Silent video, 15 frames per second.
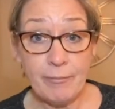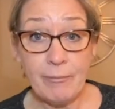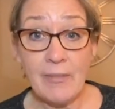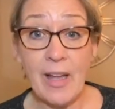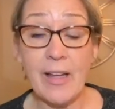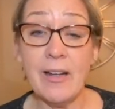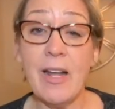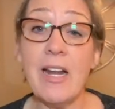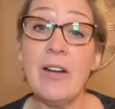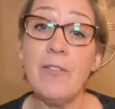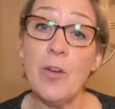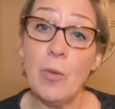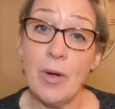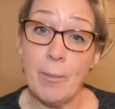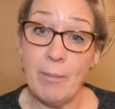at night if you
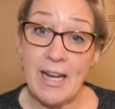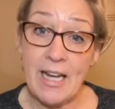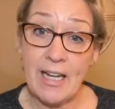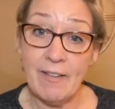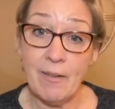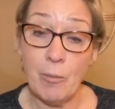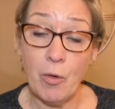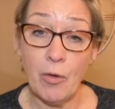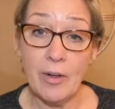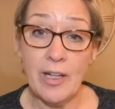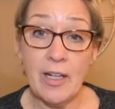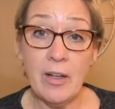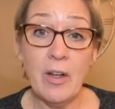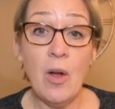want to bake in the morning,